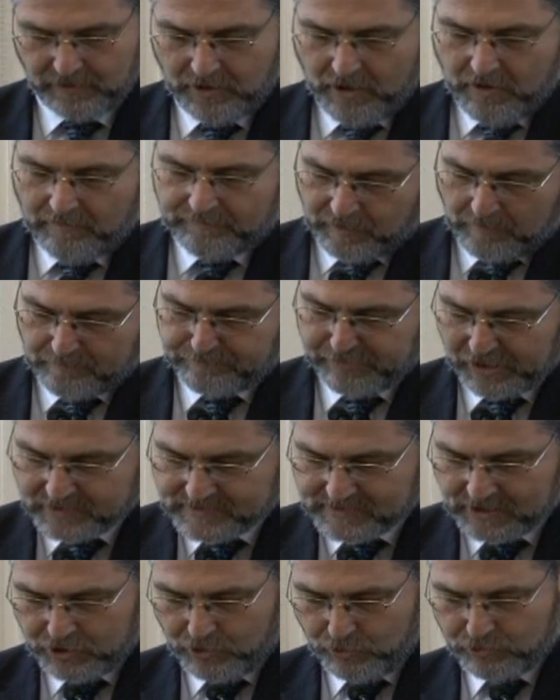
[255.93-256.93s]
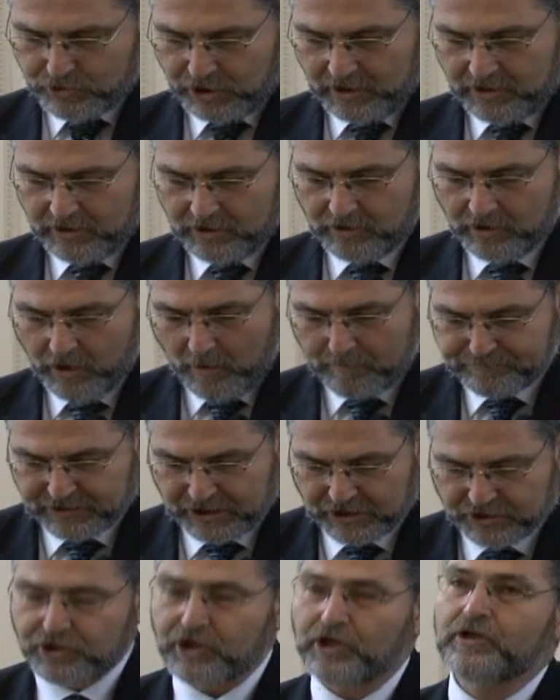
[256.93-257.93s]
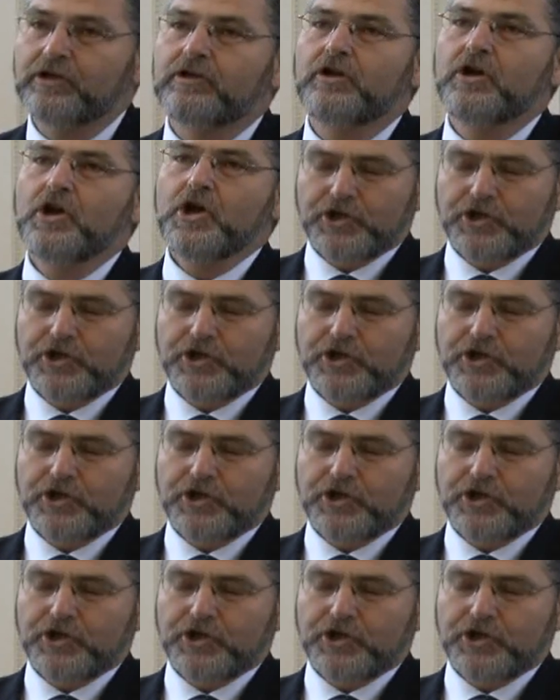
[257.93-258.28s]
from persecution, oppression,